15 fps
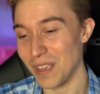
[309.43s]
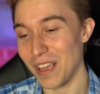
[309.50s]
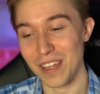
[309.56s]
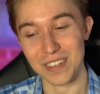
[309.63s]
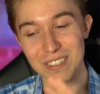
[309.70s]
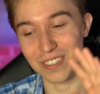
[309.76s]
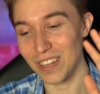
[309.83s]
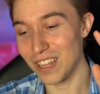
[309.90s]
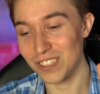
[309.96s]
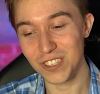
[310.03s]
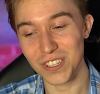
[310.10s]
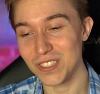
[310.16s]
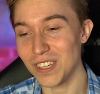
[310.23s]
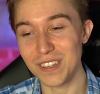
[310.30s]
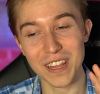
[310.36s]
It, it
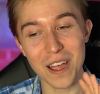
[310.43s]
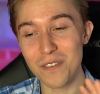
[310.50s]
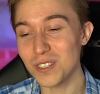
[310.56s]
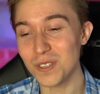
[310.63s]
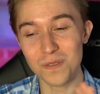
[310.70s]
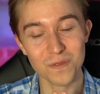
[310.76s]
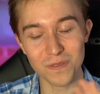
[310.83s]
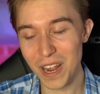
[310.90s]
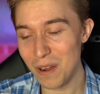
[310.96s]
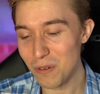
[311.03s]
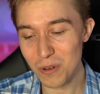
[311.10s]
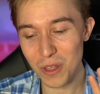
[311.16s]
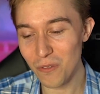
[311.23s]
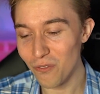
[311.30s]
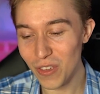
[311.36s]
just the never it never
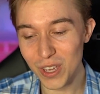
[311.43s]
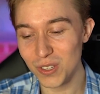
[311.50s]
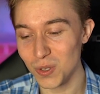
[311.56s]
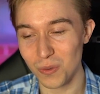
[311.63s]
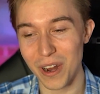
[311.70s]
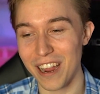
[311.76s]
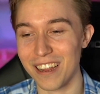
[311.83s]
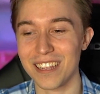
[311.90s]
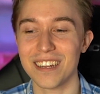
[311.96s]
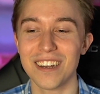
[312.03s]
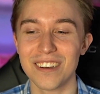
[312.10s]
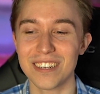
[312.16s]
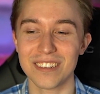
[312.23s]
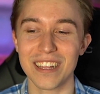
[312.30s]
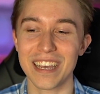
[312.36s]
really feels right, you
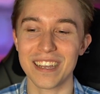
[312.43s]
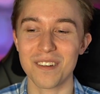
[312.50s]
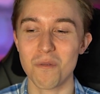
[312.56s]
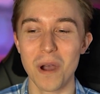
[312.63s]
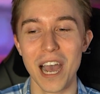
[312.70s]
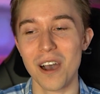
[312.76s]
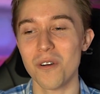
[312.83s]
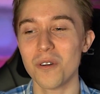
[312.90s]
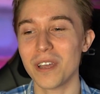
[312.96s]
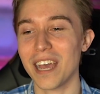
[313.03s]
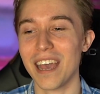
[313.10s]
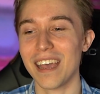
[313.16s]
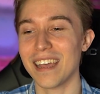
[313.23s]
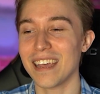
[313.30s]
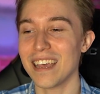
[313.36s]
know. You're like, wow,
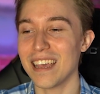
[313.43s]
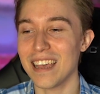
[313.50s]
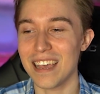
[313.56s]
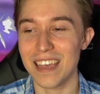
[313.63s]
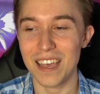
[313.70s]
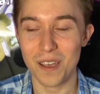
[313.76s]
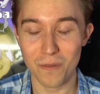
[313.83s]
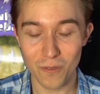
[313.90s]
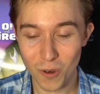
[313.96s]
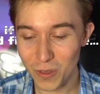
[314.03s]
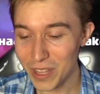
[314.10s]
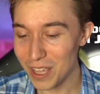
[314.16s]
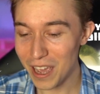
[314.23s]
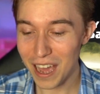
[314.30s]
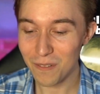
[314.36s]
okay. If
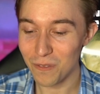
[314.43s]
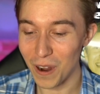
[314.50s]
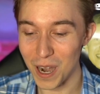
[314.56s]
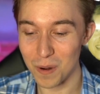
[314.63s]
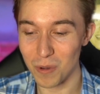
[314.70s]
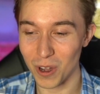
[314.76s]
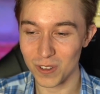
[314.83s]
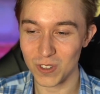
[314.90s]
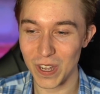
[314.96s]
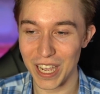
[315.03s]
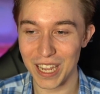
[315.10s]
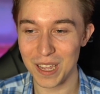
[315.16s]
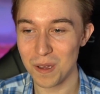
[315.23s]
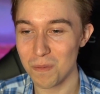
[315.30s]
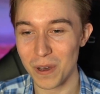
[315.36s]
only you had Fireball,
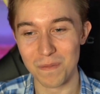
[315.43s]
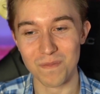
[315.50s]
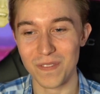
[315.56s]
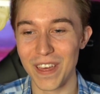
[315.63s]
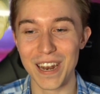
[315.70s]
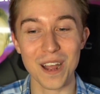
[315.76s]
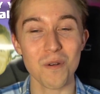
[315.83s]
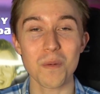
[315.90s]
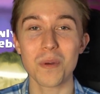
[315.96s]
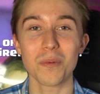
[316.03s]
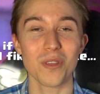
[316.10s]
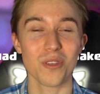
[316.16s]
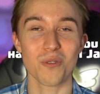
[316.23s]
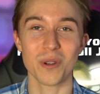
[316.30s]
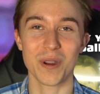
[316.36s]
Jake. But then I wouldn't
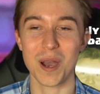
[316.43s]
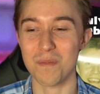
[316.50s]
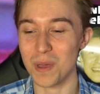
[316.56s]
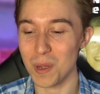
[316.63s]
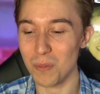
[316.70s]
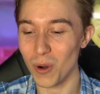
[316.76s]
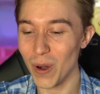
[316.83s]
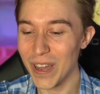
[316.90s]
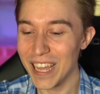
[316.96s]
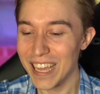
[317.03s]
be able to three crown people.